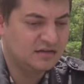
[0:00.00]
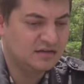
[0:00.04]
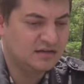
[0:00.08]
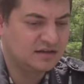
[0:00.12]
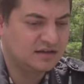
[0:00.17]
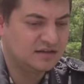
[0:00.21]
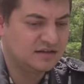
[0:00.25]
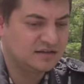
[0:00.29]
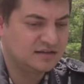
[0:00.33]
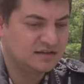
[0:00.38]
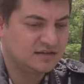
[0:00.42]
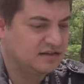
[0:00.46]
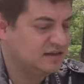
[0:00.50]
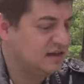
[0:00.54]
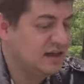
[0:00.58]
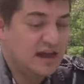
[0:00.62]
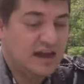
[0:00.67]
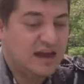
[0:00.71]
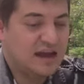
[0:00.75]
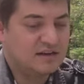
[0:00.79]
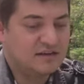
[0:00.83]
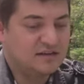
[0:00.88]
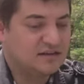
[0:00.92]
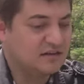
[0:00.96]

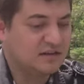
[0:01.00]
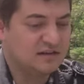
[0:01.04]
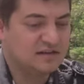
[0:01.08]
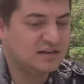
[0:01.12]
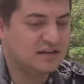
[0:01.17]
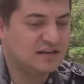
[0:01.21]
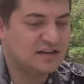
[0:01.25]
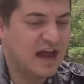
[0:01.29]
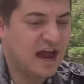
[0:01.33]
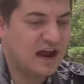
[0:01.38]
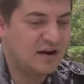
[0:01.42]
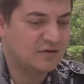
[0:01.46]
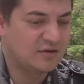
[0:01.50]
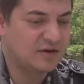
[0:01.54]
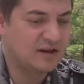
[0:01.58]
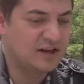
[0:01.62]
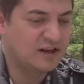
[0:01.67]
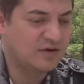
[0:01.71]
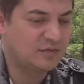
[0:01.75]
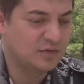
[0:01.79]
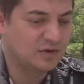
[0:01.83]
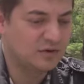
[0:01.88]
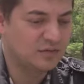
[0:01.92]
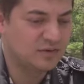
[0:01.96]
to not
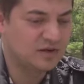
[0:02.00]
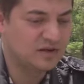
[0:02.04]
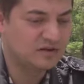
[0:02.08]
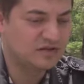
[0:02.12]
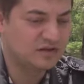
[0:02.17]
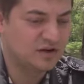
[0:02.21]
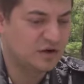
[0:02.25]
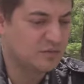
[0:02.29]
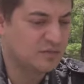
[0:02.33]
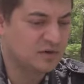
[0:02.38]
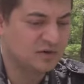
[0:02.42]
read would be so